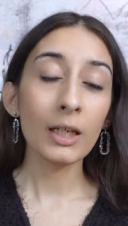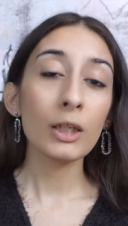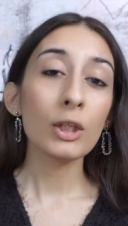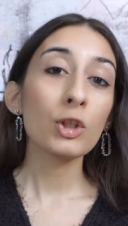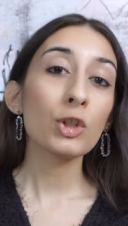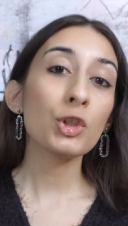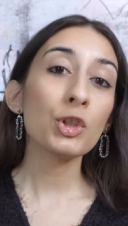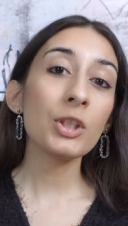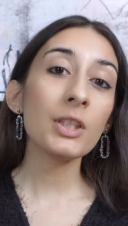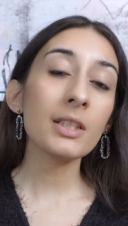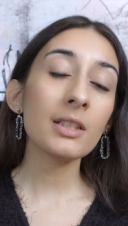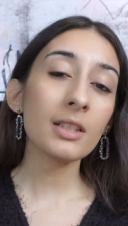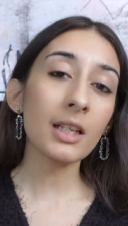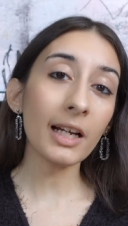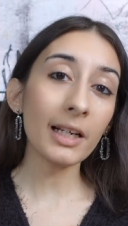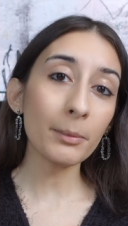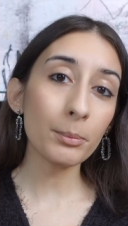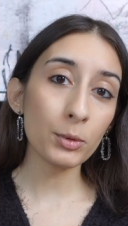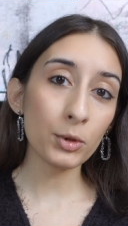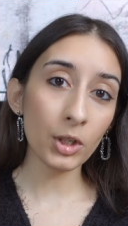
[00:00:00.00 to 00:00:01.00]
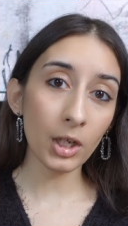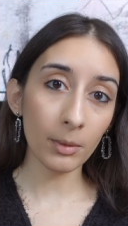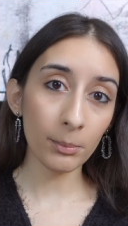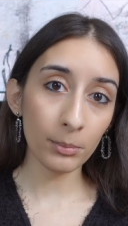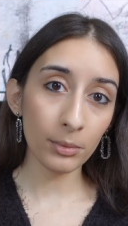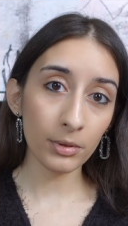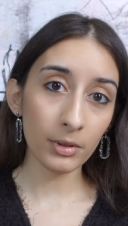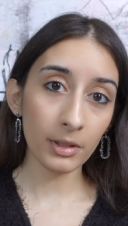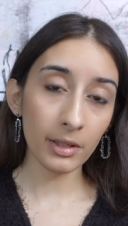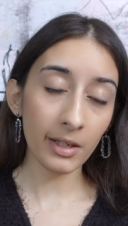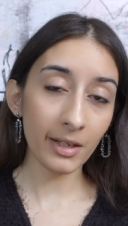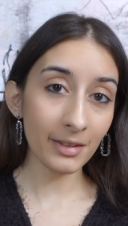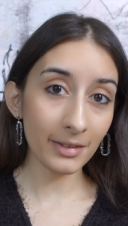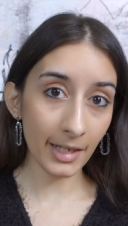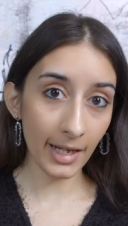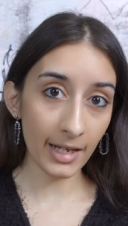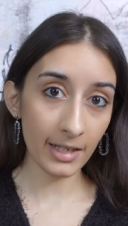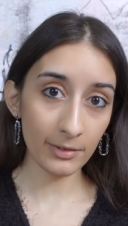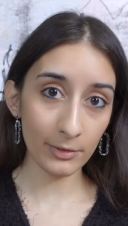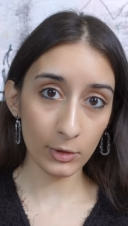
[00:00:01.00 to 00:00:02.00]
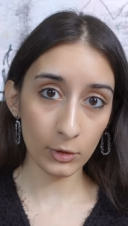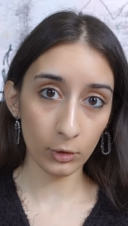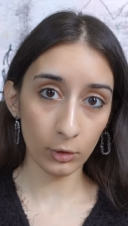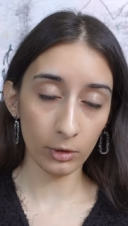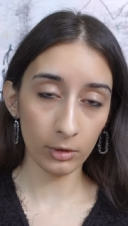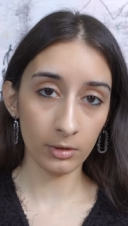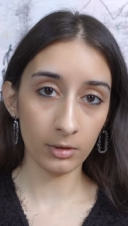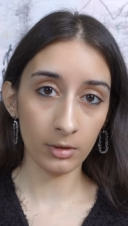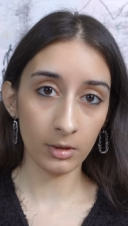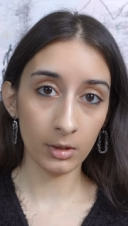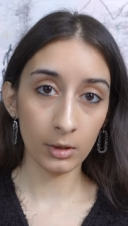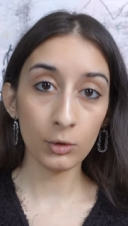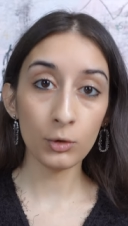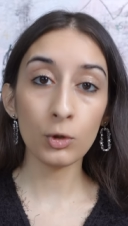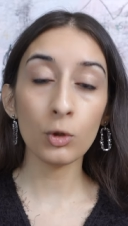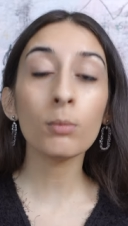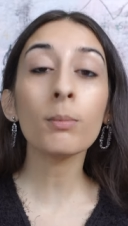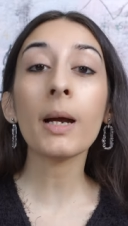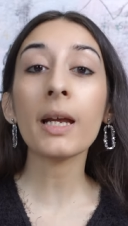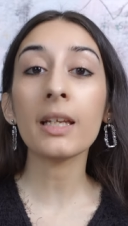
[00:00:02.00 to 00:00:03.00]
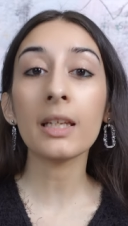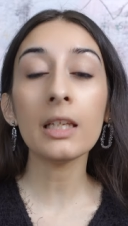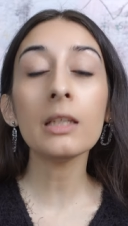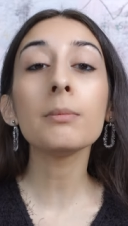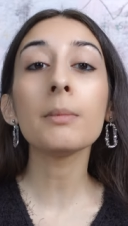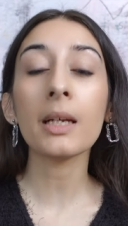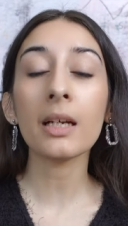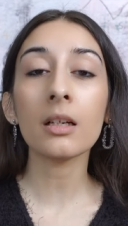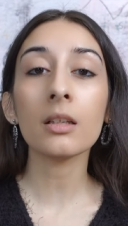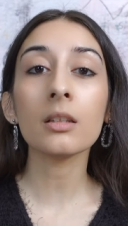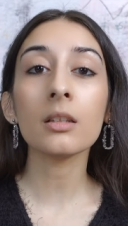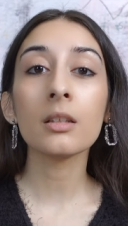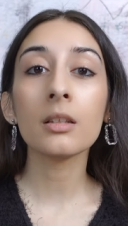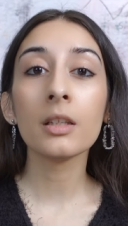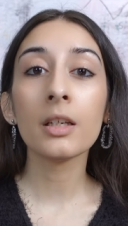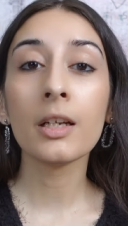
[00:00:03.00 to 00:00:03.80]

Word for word: She typed up an answer to my email.